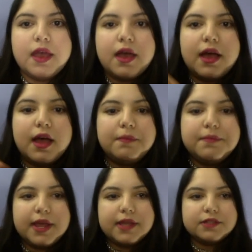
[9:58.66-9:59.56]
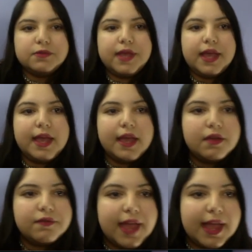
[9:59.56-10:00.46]
Next, we
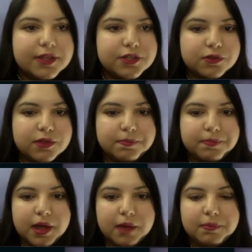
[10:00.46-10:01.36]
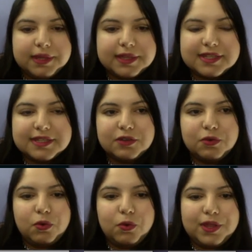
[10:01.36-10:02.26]
have Answer the Public. This is a
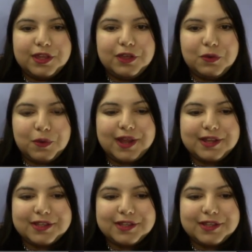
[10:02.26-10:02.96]
really great